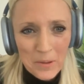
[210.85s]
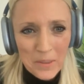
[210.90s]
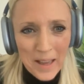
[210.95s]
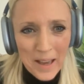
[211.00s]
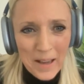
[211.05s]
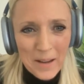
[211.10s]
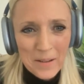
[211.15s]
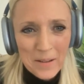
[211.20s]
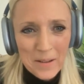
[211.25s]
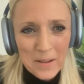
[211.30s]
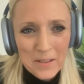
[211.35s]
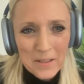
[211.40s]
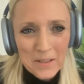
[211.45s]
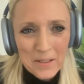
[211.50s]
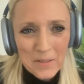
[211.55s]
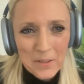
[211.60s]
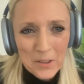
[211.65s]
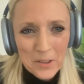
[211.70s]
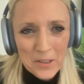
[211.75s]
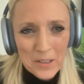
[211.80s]
that.
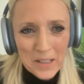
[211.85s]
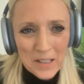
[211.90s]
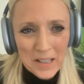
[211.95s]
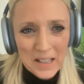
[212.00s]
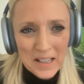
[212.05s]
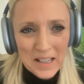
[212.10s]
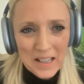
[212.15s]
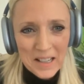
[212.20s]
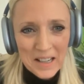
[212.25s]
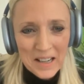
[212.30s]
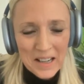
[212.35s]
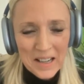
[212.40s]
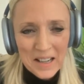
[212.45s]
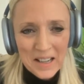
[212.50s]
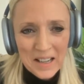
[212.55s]
Diversity,